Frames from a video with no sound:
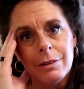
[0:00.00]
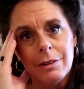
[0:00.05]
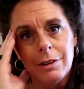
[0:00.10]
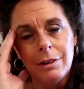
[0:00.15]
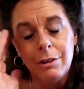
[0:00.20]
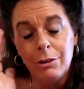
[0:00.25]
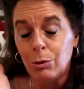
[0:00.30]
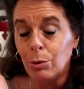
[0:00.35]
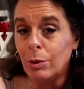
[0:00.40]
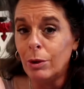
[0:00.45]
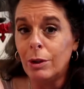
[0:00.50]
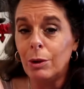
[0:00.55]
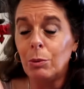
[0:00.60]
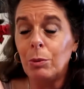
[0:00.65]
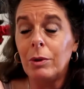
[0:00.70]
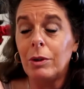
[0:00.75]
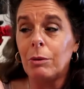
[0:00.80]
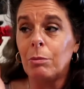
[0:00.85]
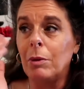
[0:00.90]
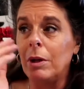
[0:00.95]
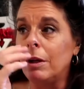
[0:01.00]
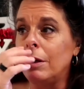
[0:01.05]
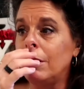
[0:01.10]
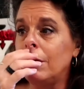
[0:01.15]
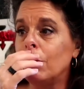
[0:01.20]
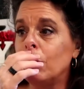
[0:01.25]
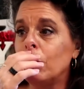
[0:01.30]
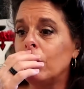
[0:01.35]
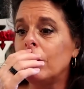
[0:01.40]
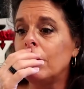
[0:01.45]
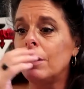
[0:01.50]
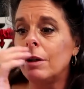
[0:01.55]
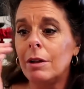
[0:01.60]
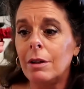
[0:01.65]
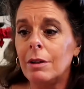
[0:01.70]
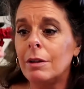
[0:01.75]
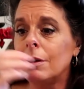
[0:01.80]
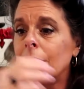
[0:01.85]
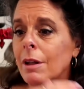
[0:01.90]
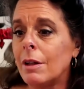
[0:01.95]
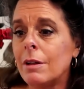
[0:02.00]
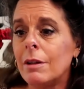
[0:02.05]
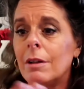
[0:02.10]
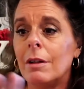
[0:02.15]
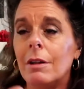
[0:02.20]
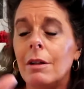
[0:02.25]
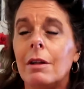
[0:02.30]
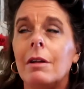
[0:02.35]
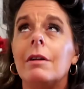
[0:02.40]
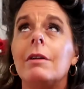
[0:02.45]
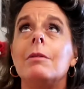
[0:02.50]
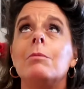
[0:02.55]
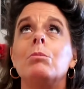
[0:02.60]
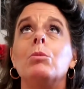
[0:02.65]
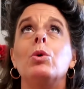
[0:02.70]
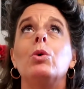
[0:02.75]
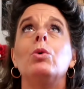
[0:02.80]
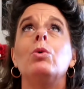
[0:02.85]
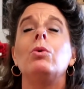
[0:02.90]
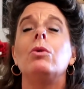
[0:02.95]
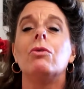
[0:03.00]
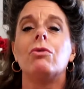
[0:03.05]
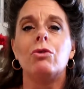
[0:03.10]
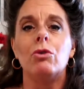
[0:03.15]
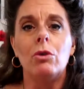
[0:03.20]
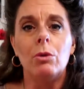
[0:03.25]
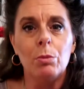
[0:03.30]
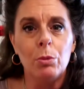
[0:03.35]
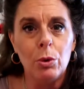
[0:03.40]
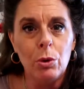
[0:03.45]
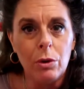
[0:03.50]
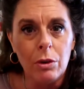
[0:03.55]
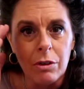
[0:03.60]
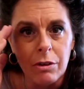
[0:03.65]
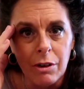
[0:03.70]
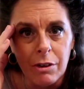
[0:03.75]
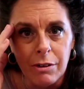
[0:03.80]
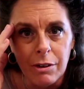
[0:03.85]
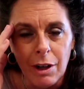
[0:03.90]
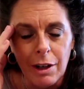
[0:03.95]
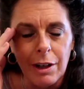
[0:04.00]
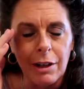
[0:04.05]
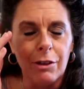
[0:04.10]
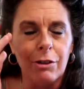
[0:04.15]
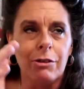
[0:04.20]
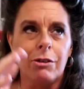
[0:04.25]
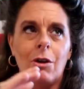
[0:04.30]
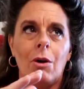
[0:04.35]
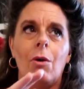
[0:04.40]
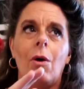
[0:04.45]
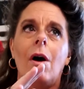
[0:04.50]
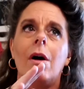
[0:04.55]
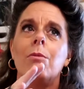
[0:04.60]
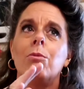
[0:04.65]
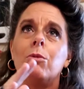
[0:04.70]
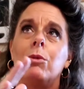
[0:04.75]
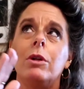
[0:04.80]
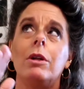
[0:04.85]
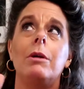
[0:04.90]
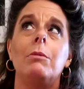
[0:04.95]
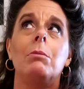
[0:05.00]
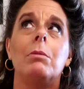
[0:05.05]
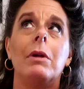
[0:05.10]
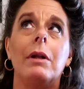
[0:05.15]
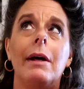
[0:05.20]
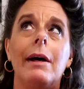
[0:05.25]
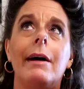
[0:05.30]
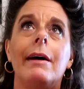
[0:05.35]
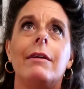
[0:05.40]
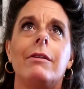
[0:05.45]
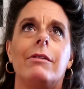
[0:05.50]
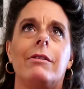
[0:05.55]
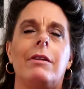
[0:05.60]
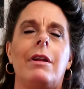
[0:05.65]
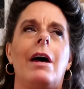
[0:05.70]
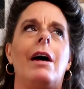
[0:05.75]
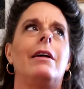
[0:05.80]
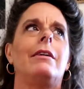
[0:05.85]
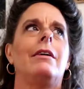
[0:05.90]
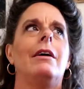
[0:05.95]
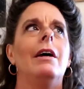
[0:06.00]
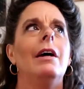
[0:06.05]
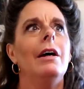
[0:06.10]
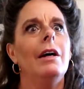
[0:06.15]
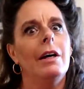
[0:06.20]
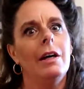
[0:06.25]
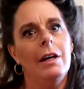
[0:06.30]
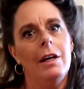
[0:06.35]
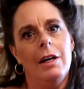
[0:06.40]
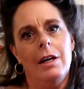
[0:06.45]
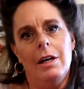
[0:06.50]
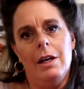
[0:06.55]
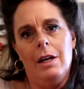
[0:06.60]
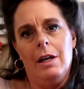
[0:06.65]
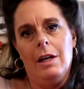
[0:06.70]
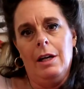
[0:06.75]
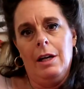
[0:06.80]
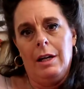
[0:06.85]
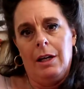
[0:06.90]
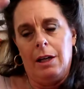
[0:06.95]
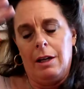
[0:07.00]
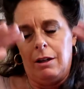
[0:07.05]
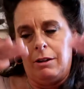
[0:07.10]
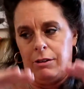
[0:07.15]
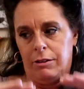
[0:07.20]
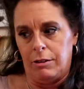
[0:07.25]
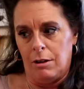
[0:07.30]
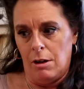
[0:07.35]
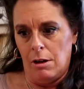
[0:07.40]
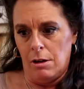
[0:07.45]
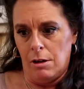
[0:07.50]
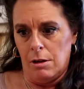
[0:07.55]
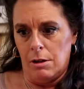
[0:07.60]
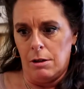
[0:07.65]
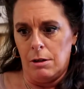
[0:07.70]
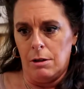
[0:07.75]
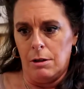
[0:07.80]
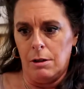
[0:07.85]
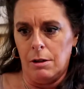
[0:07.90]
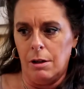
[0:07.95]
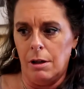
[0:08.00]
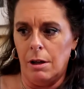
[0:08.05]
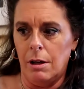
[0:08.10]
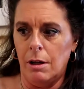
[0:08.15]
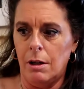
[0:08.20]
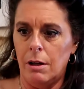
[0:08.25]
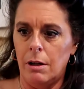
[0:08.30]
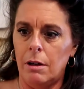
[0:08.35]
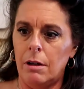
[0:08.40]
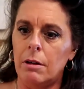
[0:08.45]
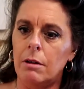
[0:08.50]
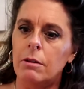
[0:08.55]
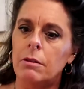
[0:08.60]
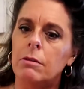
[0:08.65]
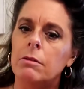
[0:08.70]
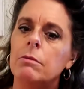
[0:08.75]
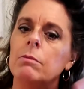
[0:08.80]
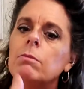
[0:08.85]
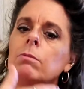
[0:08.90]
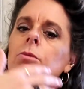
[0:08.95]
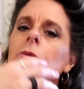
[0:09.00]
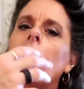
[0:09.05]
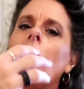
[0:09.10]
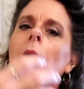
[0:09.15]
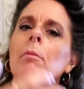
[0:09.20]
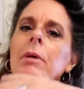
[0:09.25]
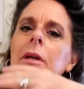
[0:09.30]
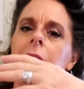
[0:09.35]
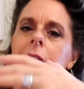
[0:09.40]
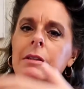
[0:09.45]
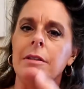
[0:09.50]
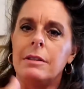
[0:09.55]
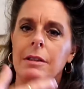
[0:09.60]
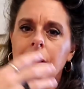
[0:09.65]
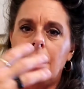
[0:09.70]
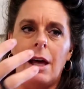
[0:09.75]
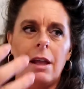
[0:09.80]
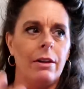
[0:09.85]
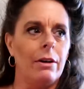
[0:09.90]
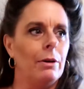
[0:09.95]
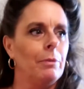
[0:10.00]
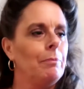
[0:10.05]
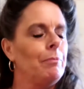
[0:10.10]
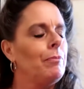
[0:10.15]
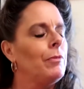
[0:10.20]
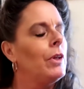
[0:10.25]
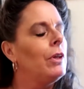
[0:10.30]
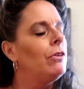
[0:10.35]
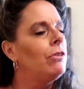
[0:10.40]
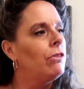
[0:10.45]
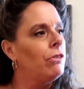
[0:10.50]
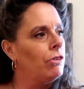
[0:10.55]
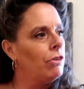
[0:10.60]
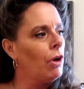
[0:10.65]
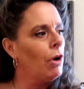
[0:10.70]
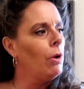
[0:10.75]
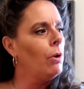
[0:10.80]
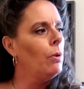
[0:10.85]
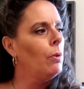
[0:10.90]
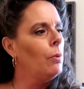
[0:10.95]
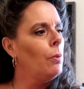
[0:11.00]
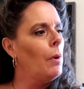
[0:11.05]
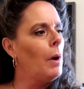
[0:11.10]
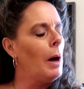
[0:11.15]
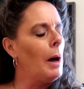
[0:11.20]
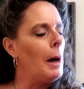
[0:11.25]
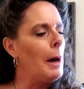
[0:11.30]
He's really with me. He really, the moon, the full moon is the 2nd. So I'm really blessed that it's all coming together. So